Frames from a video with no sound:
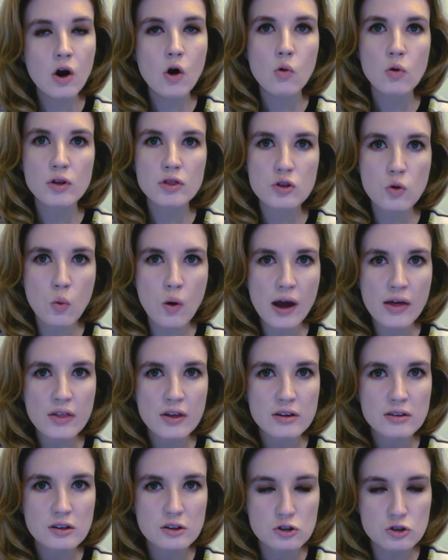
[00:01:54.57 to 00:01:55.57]
with the way
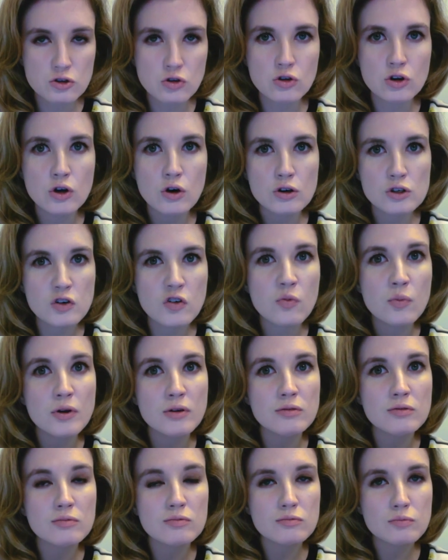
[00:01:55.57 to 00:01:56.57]
that the studios have
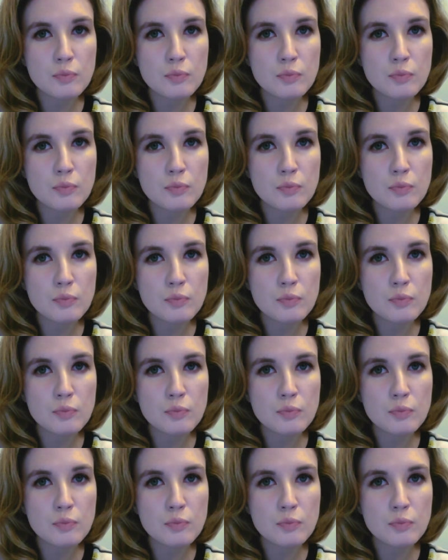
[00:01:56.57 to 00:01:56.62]
been